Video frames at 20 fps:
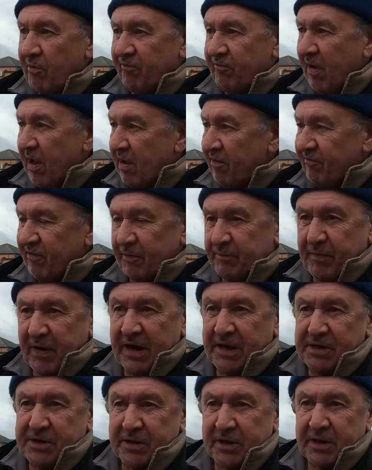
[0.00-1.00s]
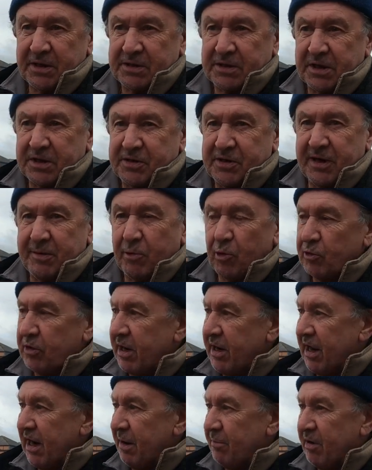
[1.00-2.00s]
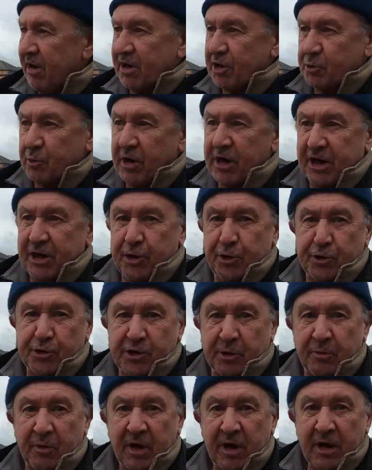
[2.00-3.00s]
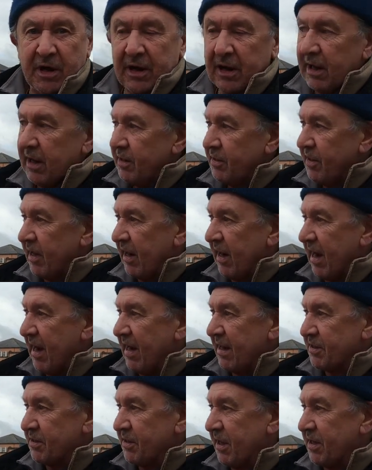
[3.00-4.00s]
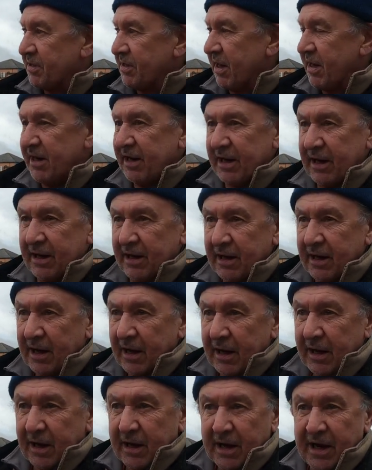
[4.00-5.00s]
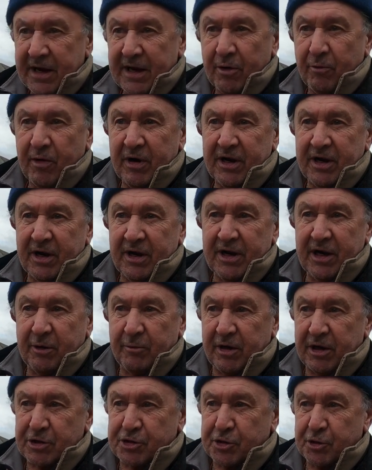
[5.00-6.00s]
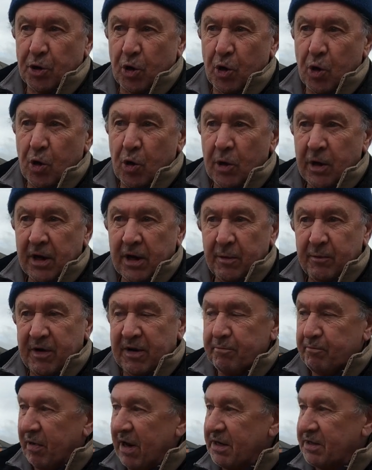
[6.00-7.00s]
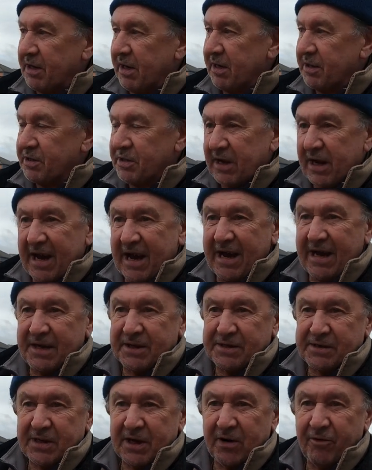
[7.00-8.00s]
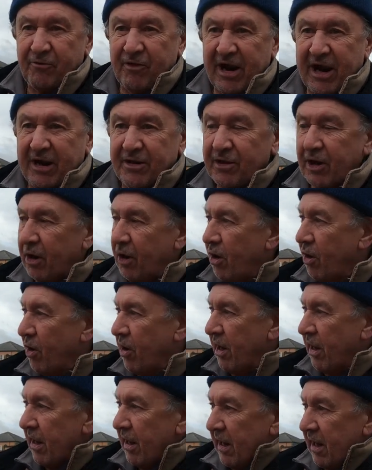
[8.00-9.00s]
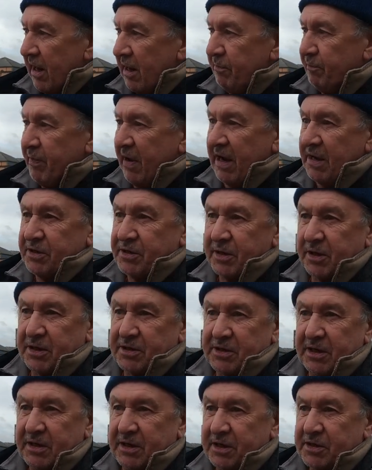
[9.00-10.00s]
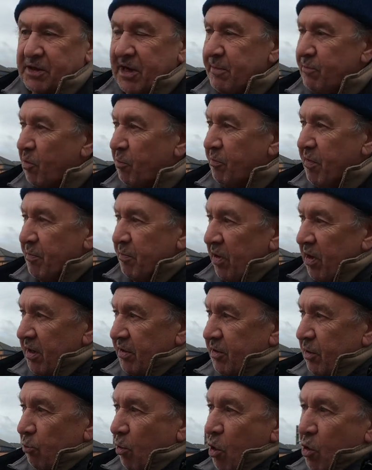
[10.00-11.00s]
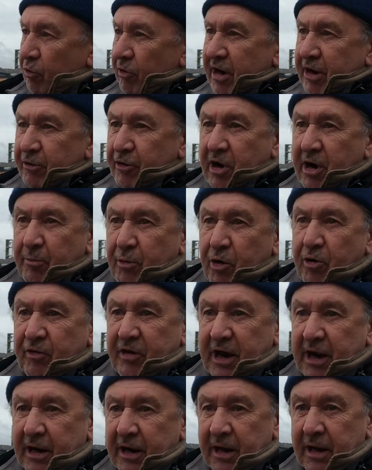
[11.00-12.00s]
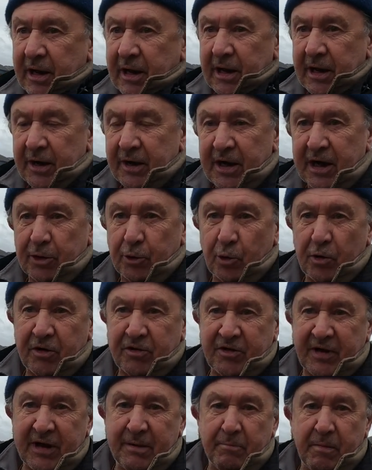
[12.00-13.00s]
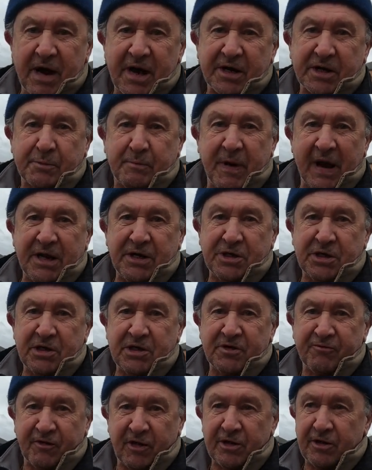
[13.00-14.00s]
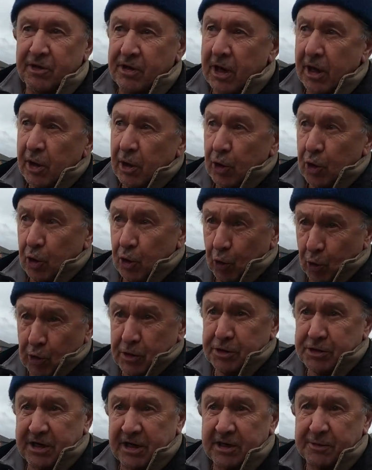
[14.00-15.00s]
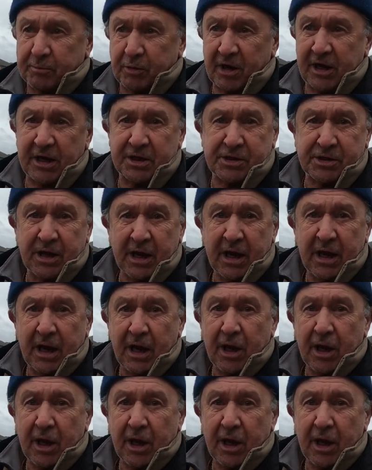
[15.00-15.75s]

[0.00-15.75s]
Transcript: up for pensioners, disabled, and anybody that's wanting to use them to get access into it. In the winter there, we had snow, we had blizzards, ice, rain, the lot, and pensioners and disabled people like to walk right round about there. Now, I don't think Mars Pensions Fund, who owns this place,